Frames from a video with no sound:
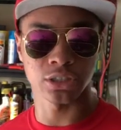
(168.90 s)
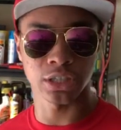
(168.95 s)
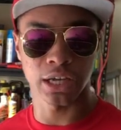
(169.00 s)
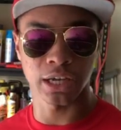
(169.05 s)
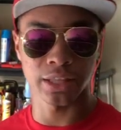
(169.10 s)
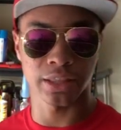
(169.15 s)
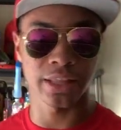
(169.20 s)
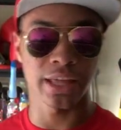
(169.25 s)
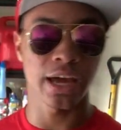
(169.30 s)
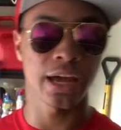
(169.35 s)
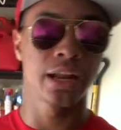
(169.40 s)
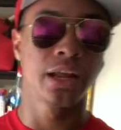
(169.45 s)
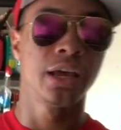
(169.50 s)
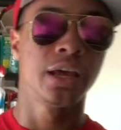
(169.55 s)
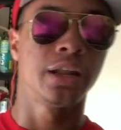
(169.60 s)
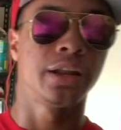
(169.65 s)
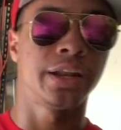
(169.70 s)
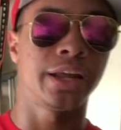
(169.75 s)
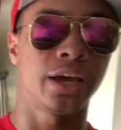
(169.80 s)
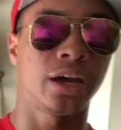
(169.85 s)
just like that.
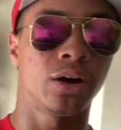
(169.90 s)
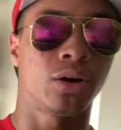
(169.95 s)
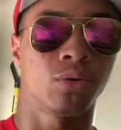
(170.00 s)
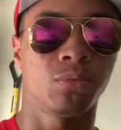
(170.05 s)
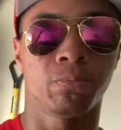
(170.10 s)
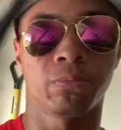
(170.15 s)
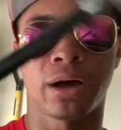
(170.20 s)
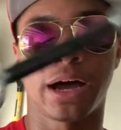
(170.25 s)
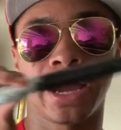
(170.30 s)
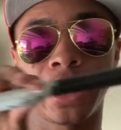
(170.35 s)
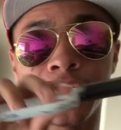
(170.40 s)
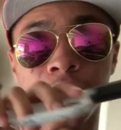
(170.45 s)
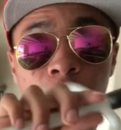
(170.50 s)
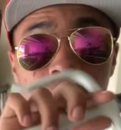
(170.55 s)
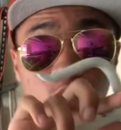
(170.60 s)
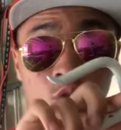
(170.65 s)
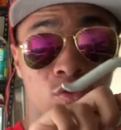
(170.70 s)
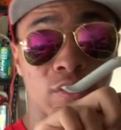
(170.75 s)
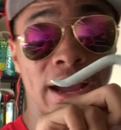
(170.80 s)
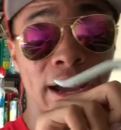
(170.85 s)
Now mine
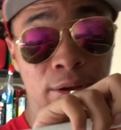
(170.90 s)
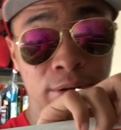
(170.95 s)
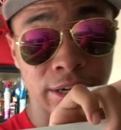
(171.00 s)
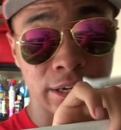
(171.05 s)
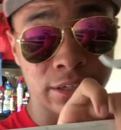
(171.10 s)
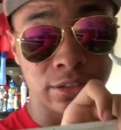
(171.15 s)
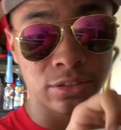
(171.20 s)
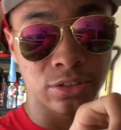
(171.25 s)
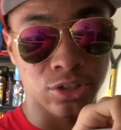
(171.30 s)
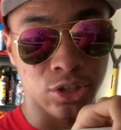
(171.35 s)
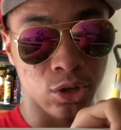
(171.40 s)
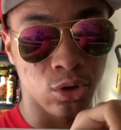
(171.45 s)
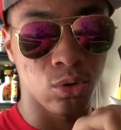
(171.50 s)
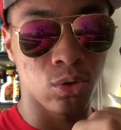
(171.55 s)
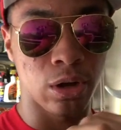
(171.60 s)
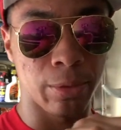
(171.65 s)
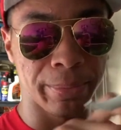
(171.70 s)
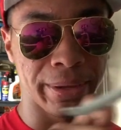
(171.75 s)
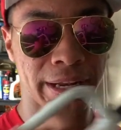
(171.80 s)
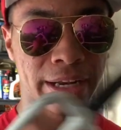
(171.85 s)
are rounded,
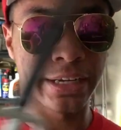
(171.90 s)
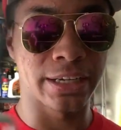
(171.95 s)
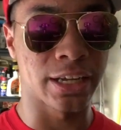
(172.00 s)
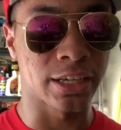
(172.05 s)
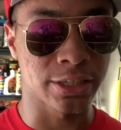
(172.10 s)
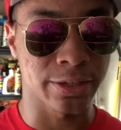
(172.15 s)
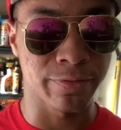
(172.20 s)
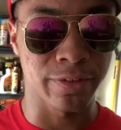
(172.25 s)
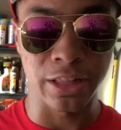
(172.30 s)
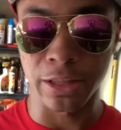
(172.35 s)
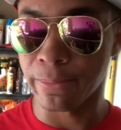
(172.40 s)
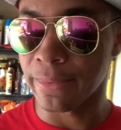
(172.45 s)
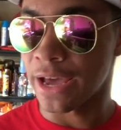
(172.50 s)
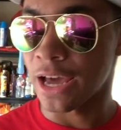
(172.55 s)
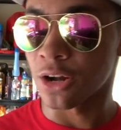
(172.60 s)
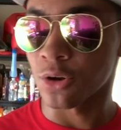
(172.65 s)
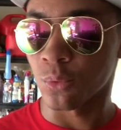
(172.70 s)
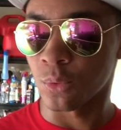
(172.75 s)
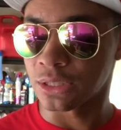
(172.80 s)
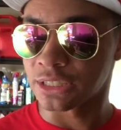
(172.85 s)
so I mean it doesn't really
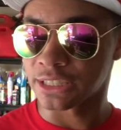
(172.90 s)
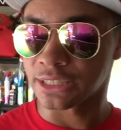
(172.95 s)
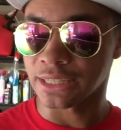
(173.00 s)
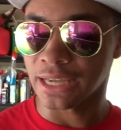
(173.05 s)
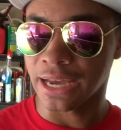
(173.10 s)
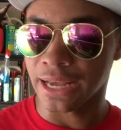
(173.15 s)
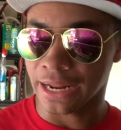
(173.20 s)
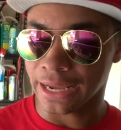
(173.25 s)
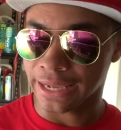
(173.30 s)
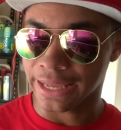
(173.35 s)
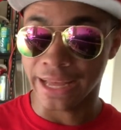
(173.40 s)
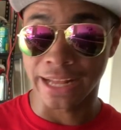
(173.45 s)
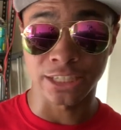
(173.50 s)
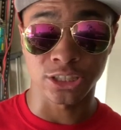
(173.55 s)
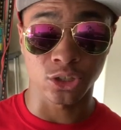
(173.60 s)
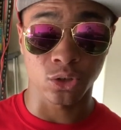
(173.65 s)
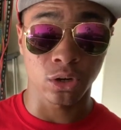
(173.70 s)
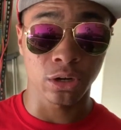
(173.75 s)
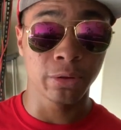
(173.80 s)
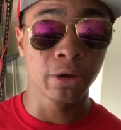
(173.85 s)
matter which side I
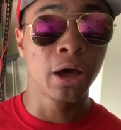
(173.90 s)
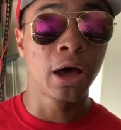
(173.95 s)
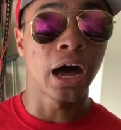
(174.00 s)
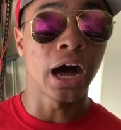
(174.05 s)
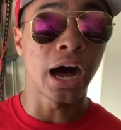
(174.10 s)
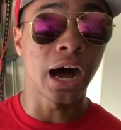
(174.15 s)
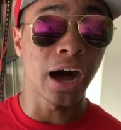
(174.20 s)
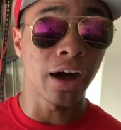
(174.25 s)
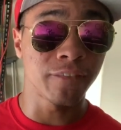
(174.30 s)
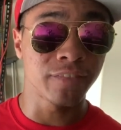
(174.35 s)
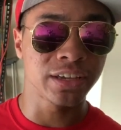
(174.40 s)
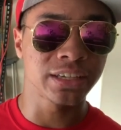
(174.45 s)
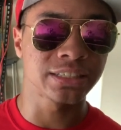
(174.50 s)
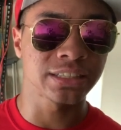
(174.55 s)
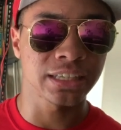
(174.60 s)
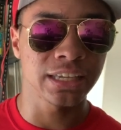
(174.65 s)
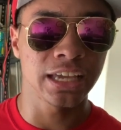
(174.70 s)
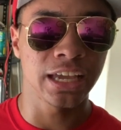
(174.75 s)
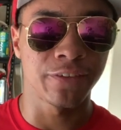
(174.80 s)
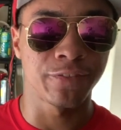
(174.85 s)
catch it on.
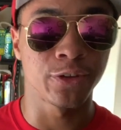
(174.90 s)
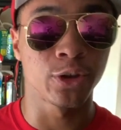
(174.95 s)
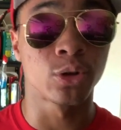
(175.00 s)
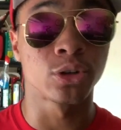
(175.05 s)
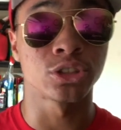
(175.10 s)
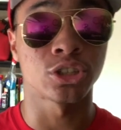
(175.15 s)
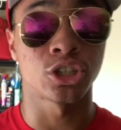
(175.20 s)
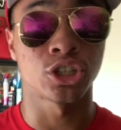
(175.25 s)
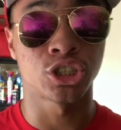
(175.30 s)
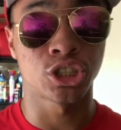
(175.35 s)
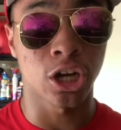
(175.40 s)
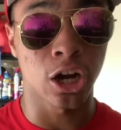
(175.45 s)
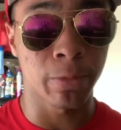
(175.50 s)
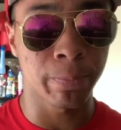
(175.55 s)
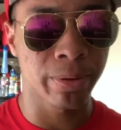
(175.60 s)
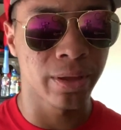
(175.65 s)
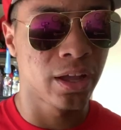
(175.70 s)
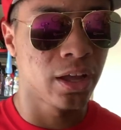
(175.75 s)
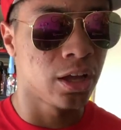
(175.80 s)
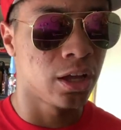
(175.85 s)
Obviously if yours are
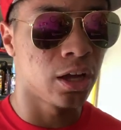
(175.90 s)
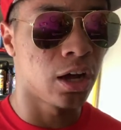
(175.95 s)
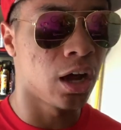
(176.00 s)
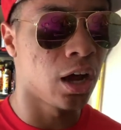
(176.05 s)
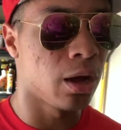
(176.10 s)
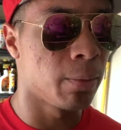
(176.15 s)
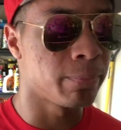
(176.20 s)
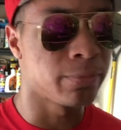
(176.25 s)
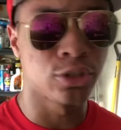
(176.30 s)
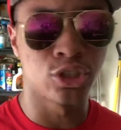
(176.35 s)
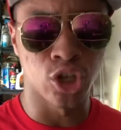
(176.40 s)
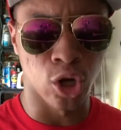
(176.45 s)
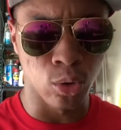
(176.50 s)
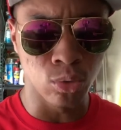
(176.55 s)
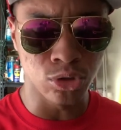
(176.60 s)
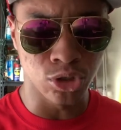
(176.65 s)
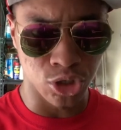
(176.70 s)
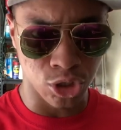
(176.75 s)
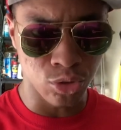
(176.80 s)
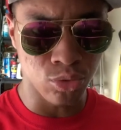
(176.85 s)
sharp,
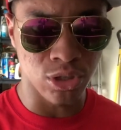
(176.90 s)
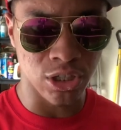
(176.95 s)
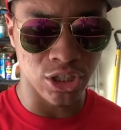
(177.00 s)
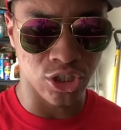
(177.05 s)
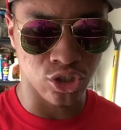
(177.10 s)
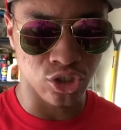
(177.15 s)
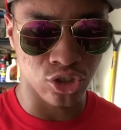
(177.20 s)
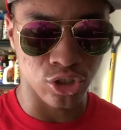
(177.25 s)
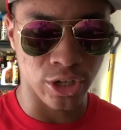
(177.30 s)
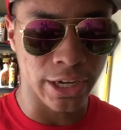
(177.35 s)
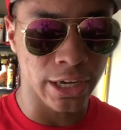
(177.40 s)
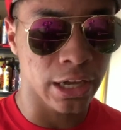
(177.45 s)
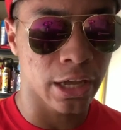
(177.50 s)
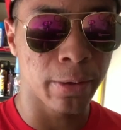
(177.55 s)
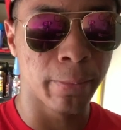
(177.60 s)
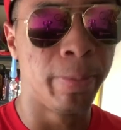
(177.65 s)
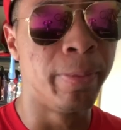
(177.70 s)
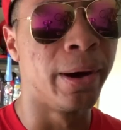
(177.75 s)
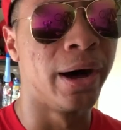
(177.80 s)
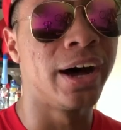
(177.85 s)
don't do this trick,
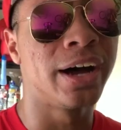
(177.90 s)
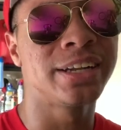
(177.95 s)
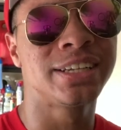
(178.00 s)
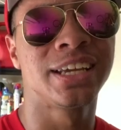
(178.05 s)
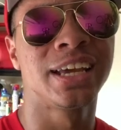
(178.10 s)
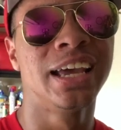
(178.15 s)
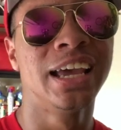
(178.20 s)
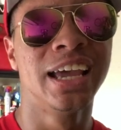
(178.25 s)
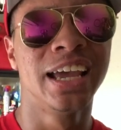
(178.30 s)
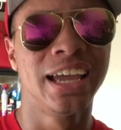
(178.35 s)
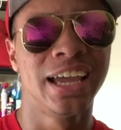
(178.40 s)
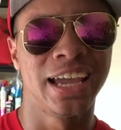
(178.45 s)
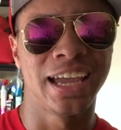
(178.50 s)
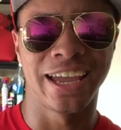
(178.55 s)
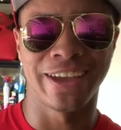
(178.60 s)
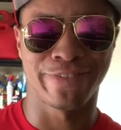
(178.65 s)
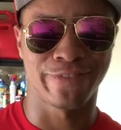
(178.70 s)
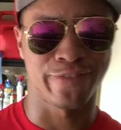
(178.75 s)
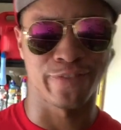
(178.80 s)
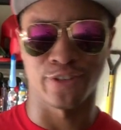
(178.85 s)
but
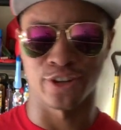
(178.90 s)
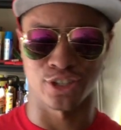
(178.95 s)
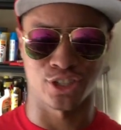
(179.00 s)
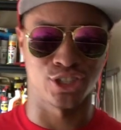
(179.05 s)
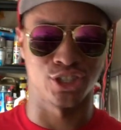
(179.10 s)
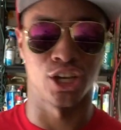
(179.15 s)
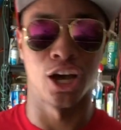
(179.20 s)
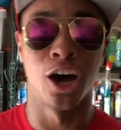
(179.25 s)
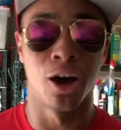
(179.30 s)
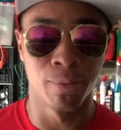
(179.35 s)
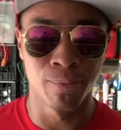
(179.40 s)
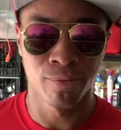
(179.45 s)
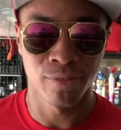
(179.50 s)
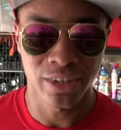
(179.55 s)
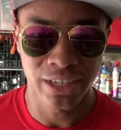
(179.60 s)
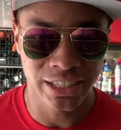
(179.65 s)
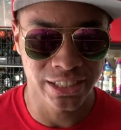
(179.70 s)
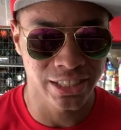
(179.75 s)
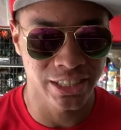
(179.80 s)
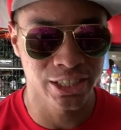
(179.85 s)
if for
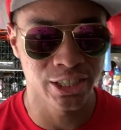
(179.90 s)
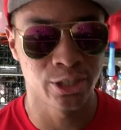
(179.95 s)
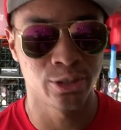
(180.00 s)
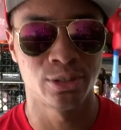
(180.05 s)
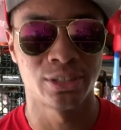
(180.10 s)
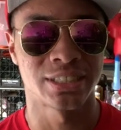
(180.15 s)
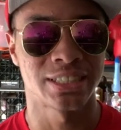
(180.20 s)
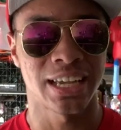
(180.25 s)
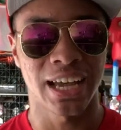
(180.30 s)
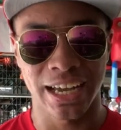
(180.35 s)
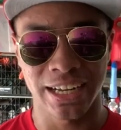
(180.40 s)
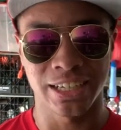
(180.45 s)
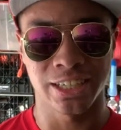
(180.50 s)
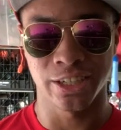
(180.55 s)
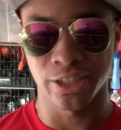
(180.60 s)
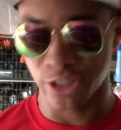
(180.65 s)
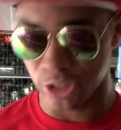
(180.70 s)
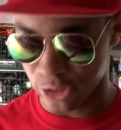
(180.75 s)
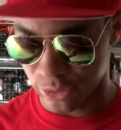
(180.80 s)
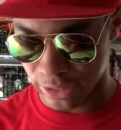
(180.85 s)
some reason you
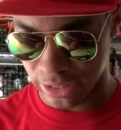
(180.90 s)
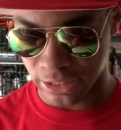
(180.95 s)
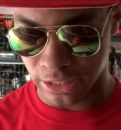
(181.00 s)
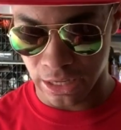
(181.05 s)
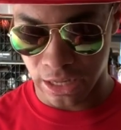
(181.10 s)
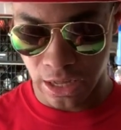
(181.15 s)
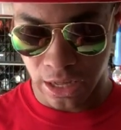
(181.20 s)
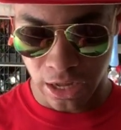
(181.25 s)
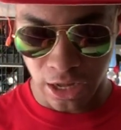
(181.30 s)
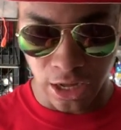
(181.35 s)
decided to do it,